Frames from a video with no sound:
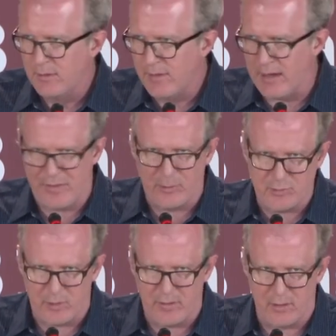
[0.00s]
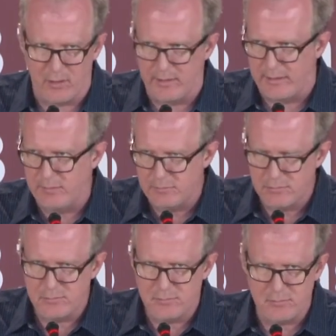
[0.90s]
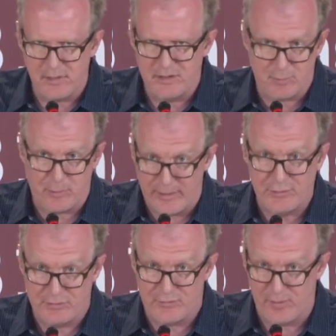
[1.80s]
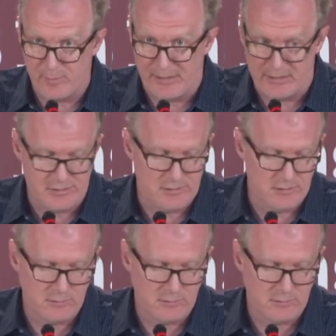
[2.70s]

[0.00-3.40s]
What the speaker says: that I think was one of the early inspirations for the piece.